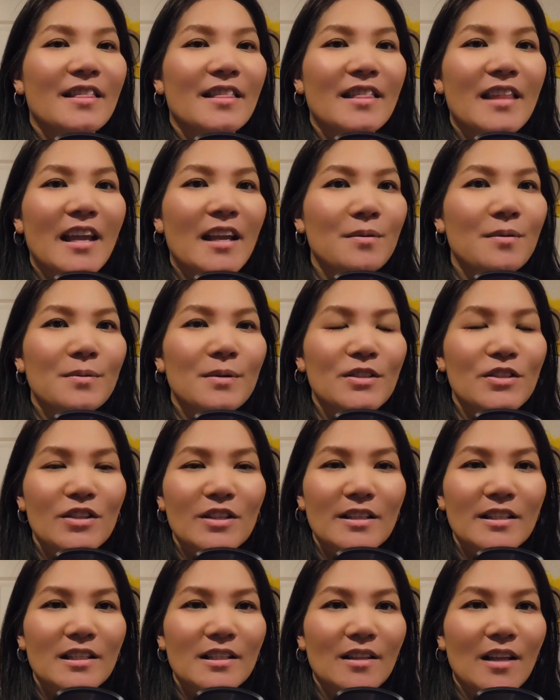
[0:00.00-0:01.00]
they were
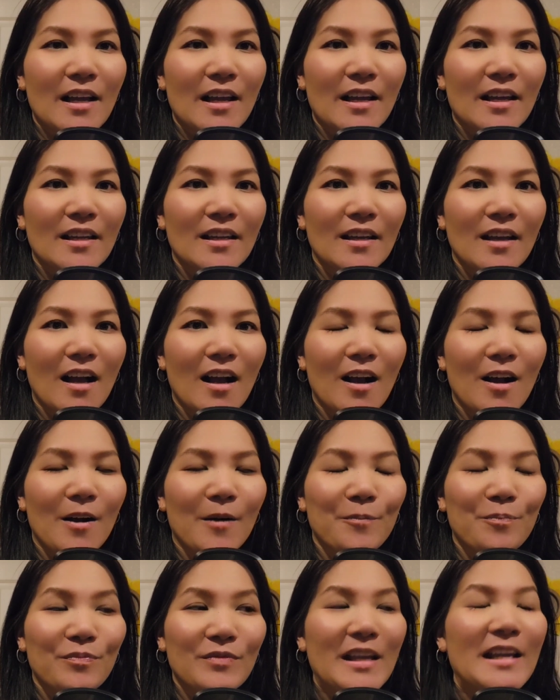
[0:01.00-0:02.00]
just like,
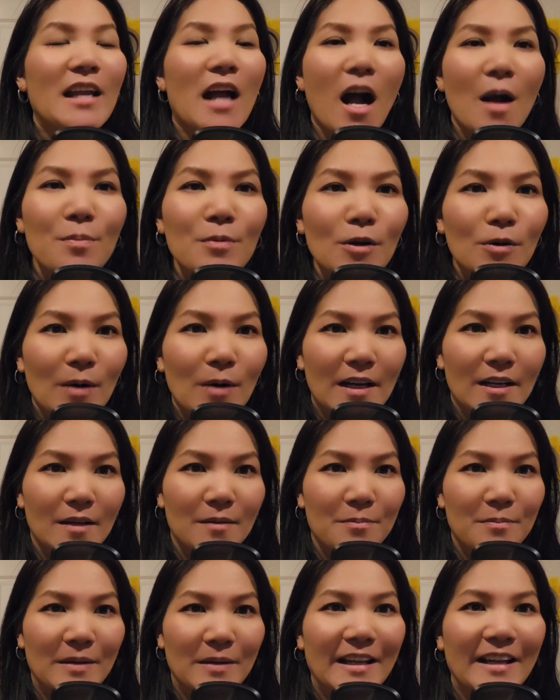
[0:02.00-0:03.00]
um, they
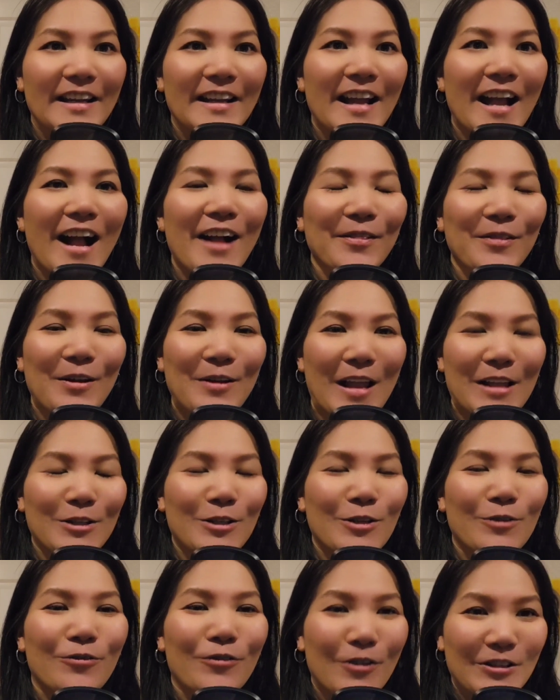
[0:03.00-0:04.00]
upgraded me
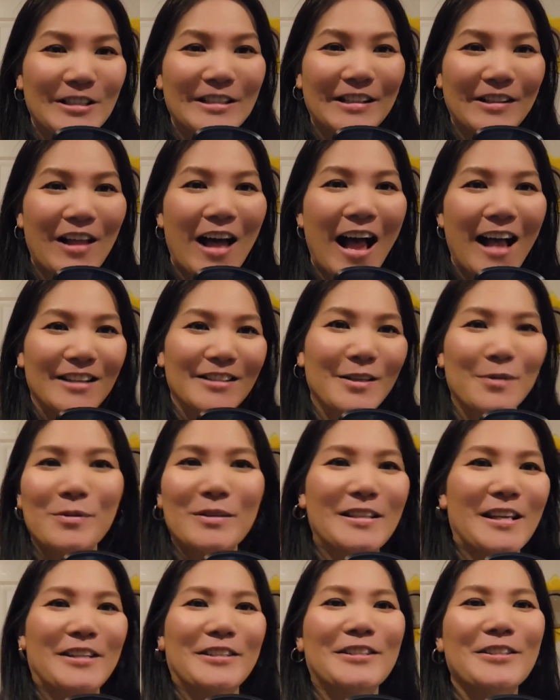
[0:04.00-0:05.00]
to first class. It
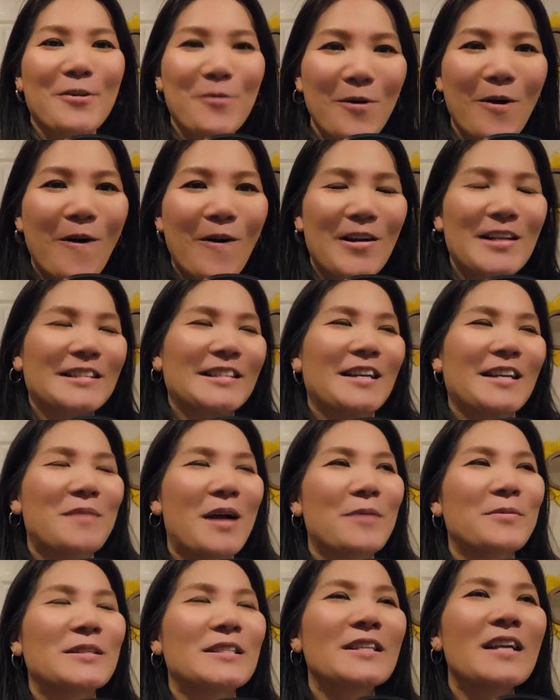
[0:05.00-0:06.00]
was like so awesome.
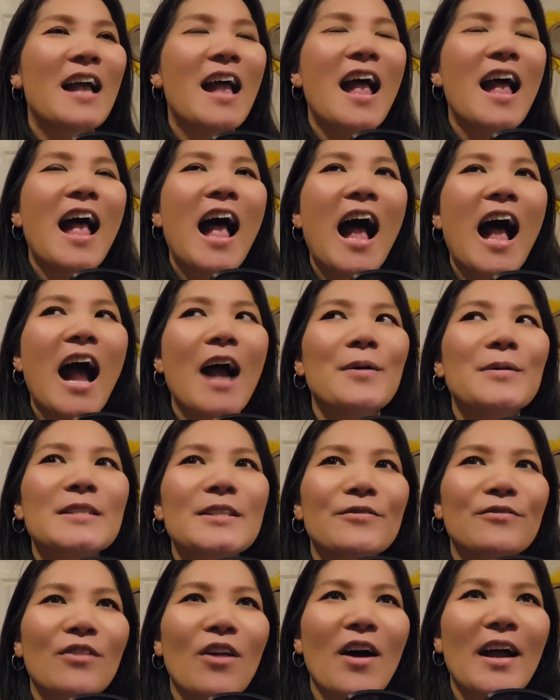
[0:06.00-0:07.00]
I was, I
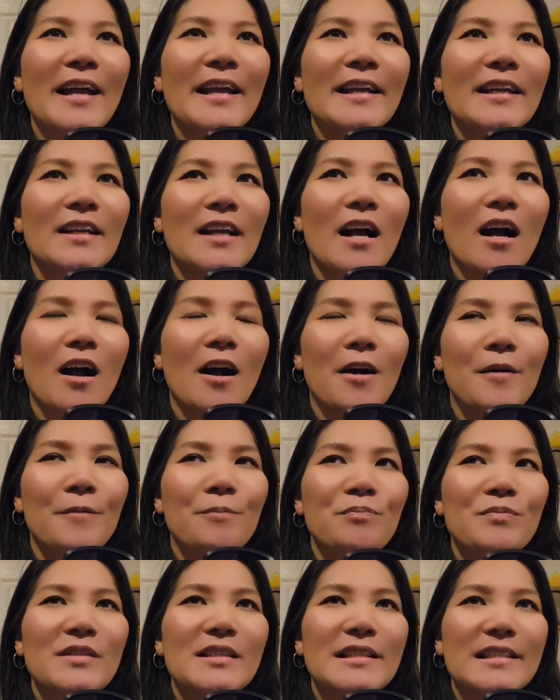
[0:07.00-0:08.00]
was flying
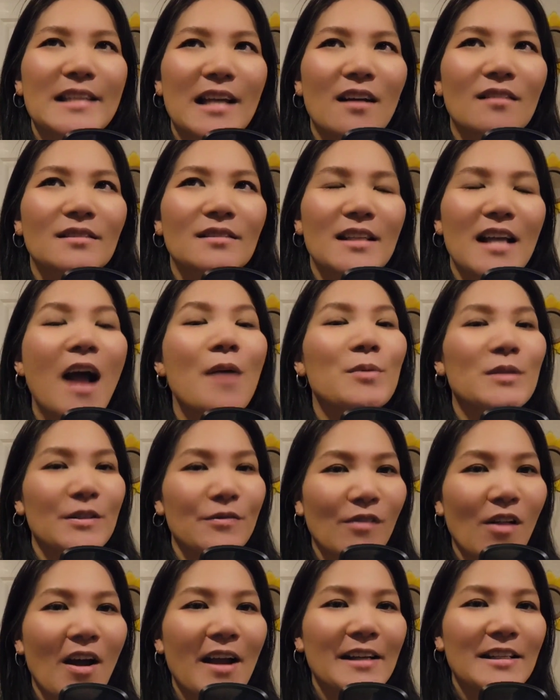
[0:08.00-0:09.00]
um, Delta. I was
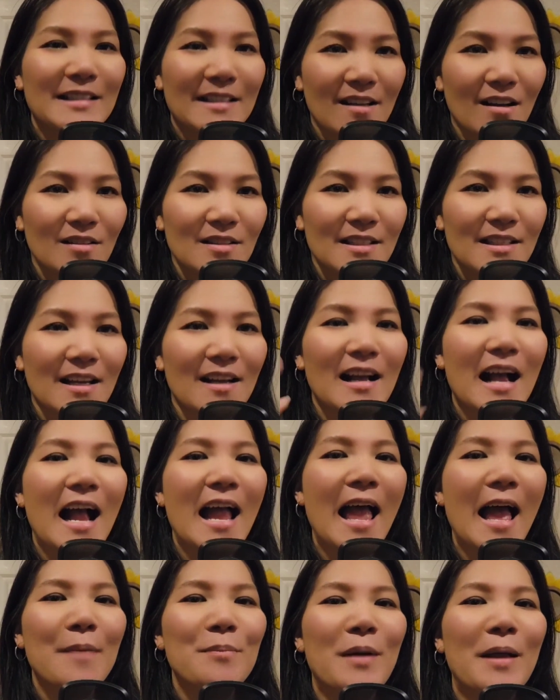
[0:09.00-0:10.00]
flying Delta. I
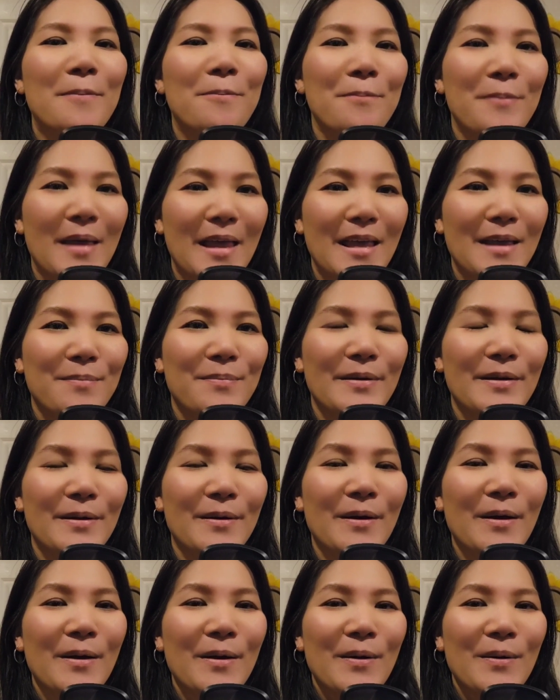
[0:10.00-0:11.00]
had my
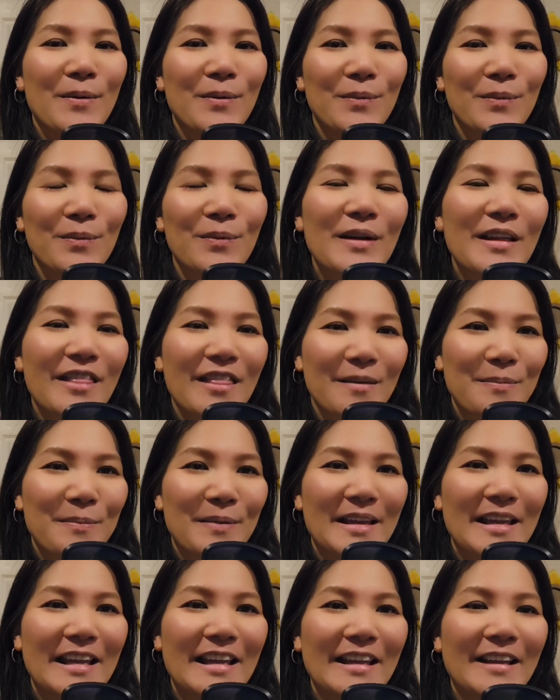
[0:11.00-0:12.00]
baby with
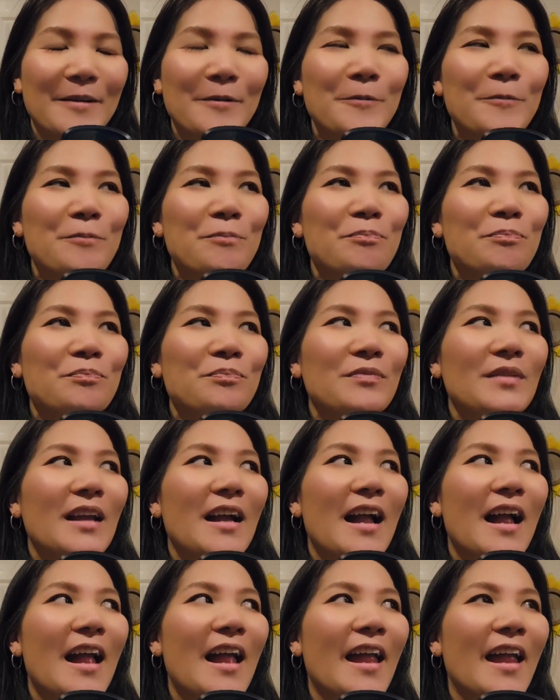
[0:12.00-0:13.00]
me,
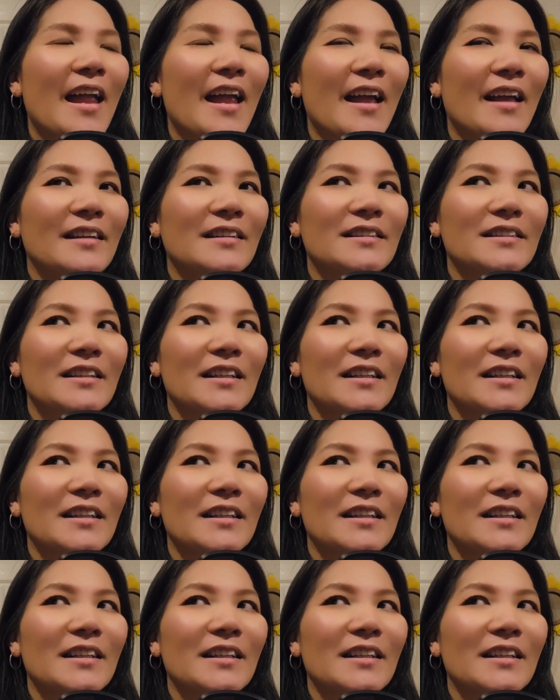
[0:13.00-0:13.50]
and